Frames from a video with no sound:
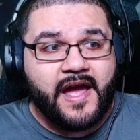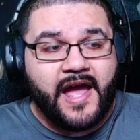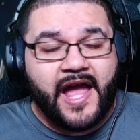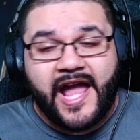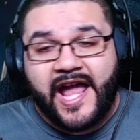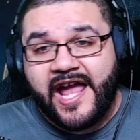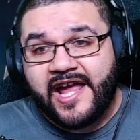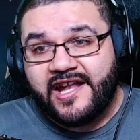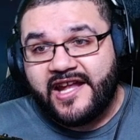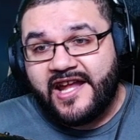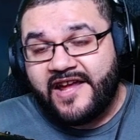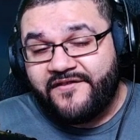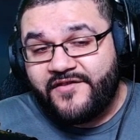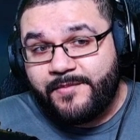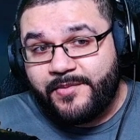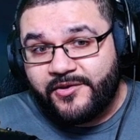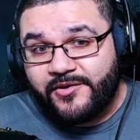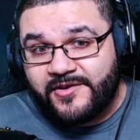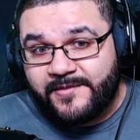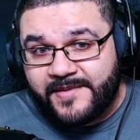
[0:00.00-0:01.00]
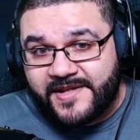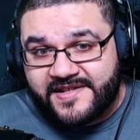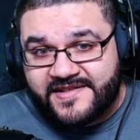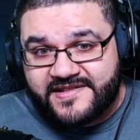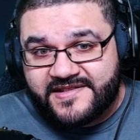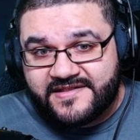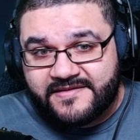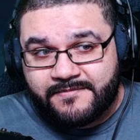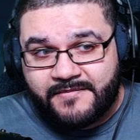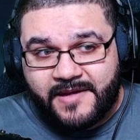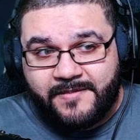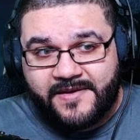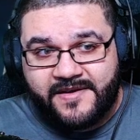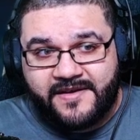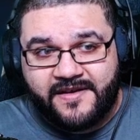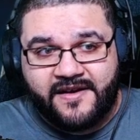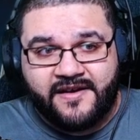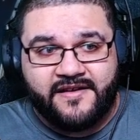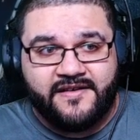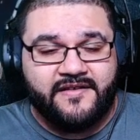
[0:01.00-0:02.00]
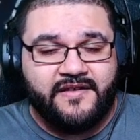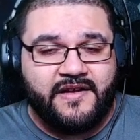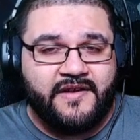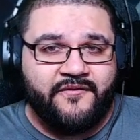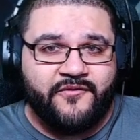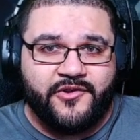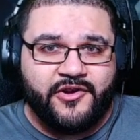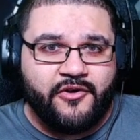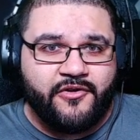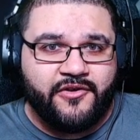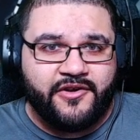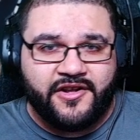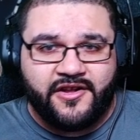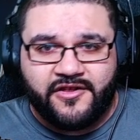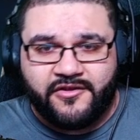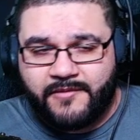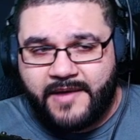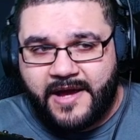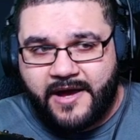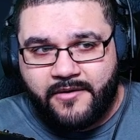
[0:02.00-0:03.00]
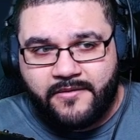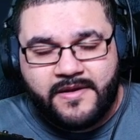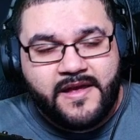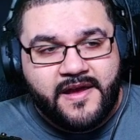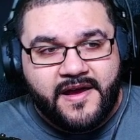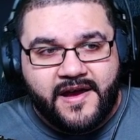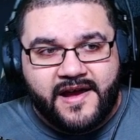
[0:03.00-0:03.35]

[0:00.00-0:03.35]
And if you build him in a, maybe if we go another route,